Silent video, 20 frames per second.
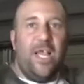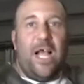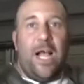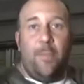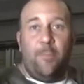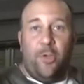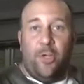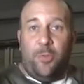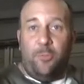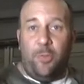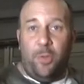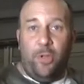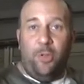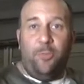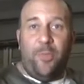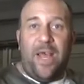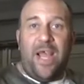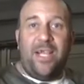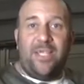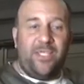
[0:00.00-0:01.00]
I'm going to
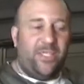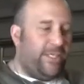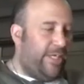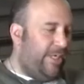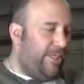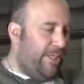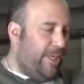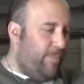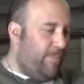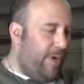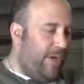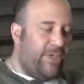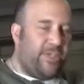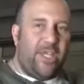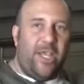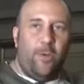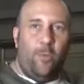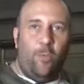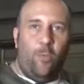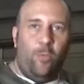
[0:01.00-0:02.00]
pull back slightly because
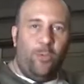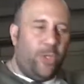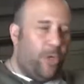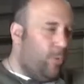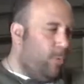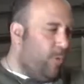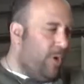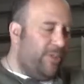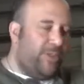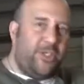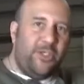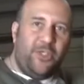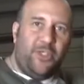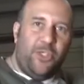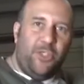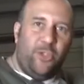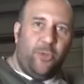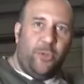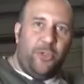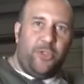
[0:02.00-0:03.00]
I don't want this
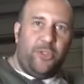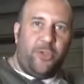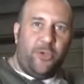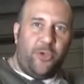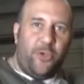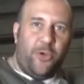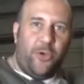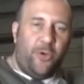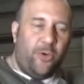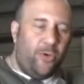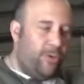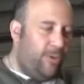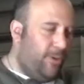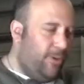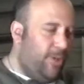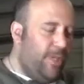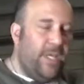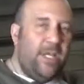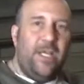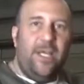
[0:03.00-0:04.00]
to twist or
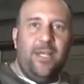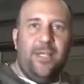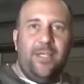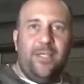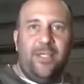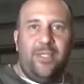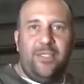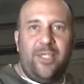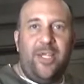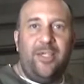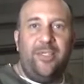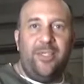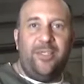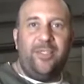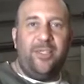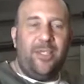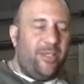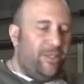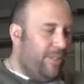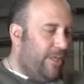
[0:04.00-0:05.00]
curl. Stainless
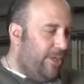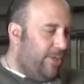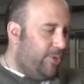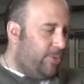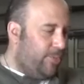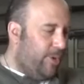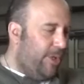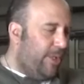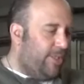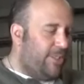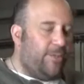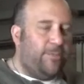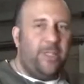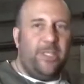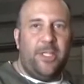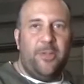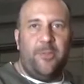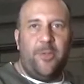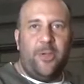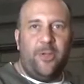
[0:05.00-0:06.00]
steel is relatively
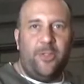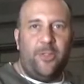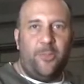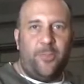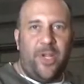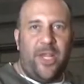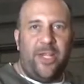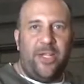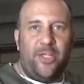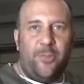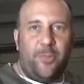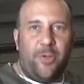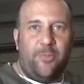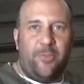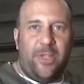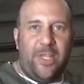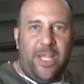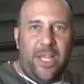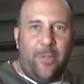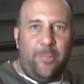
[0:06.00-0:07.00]
difficult to bend, but
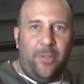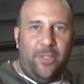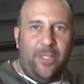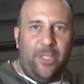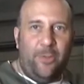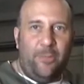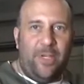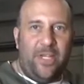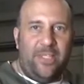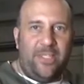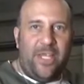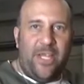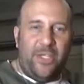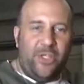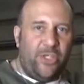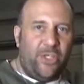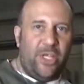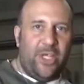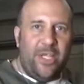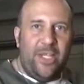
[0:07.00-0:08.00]
if you keep a little bit of
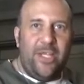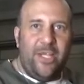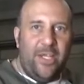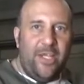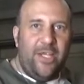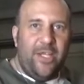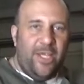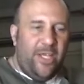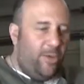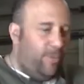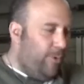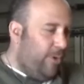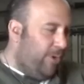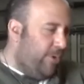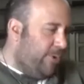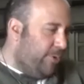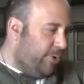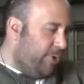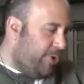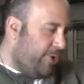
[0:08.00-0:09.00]
tension on it, it will
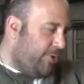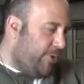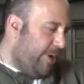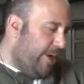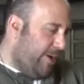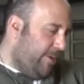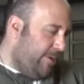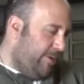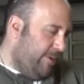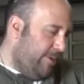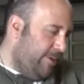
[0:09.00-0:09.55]
go straight.